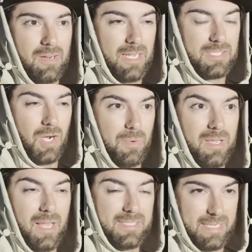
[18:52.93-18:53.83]
And I started
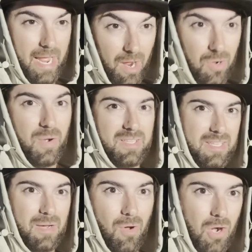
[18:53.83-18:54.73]
realizing how quickly
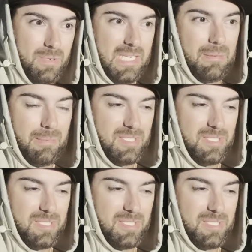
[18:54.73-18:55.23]
that water was coming up.